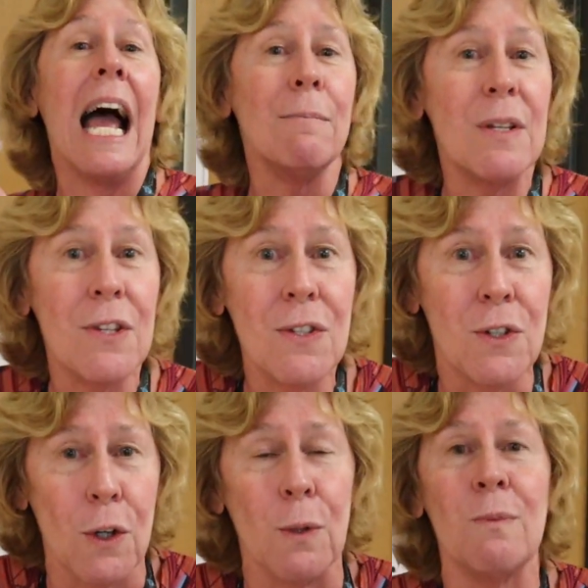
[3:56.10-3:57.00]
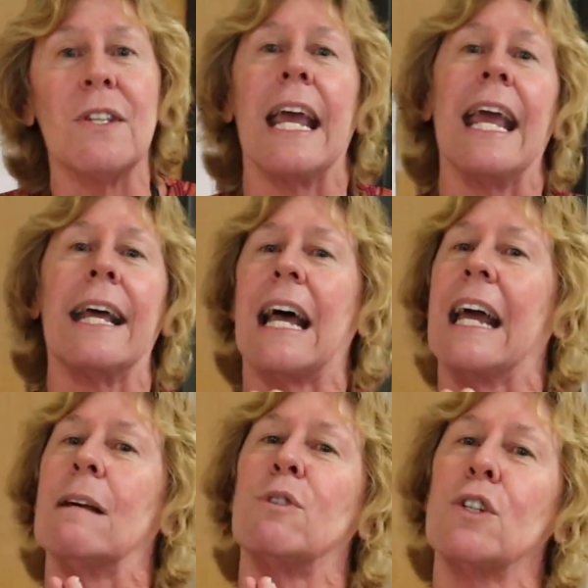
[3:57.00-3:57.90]
I'm Mrs. Dooms and
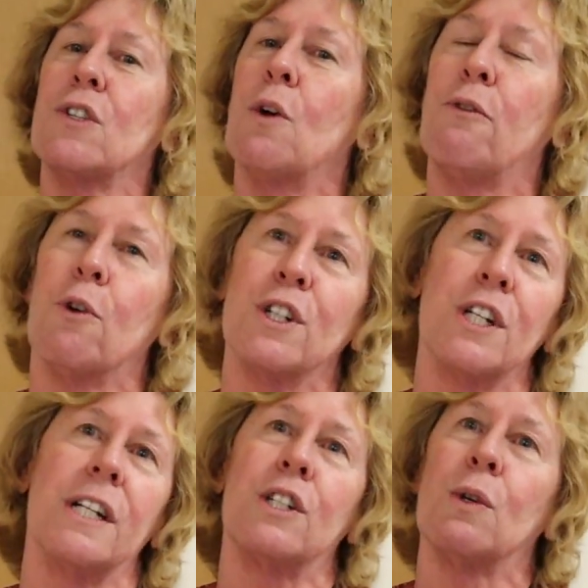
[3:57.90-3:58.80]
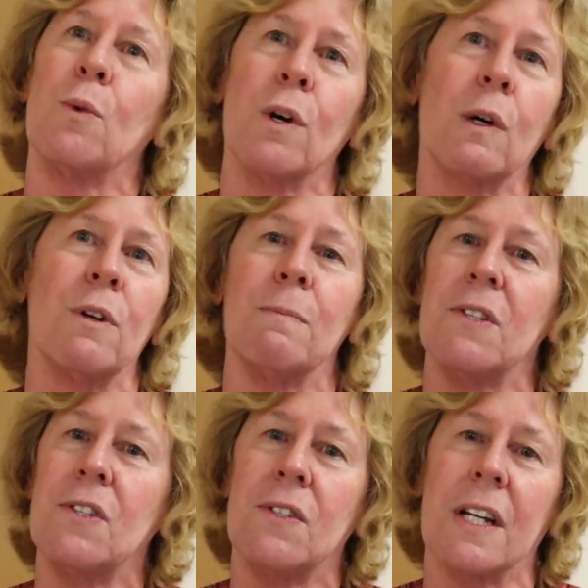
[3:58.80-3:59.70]
I am just so fortunate to work with Mrs.